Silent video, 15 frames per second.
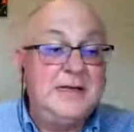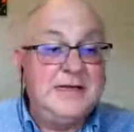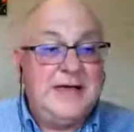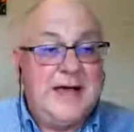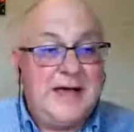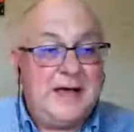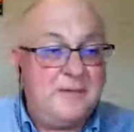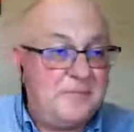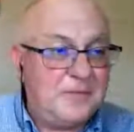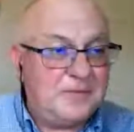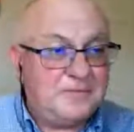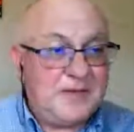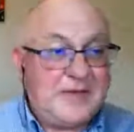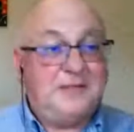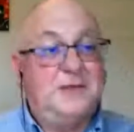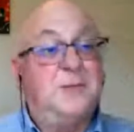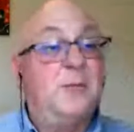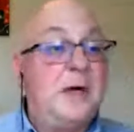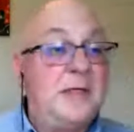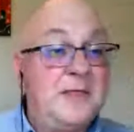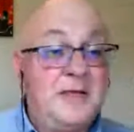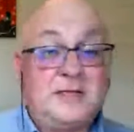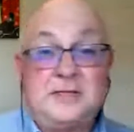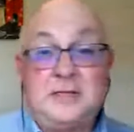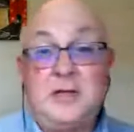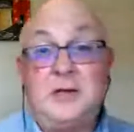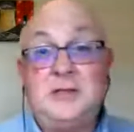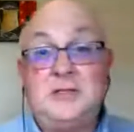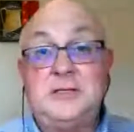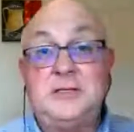In fact, the one that's
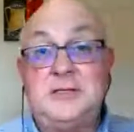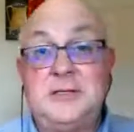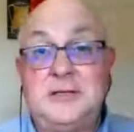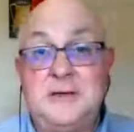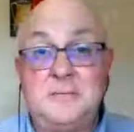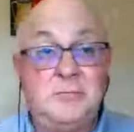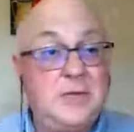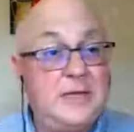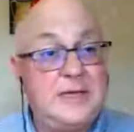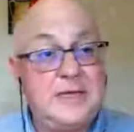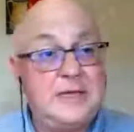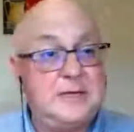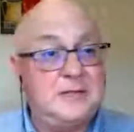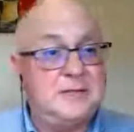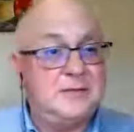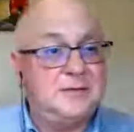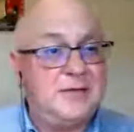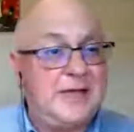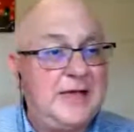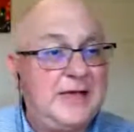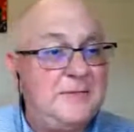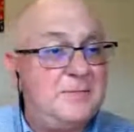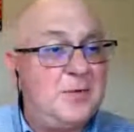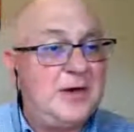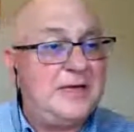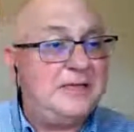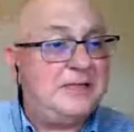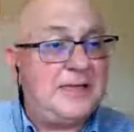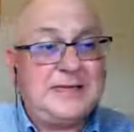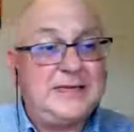closest to completing is my
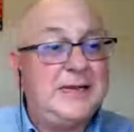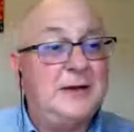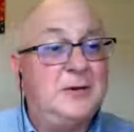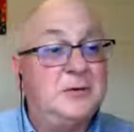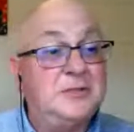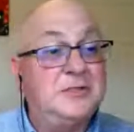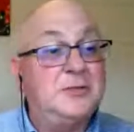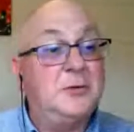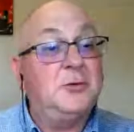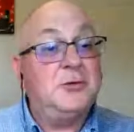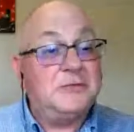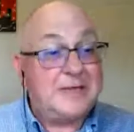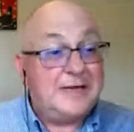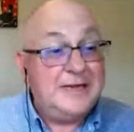second eldest daughter.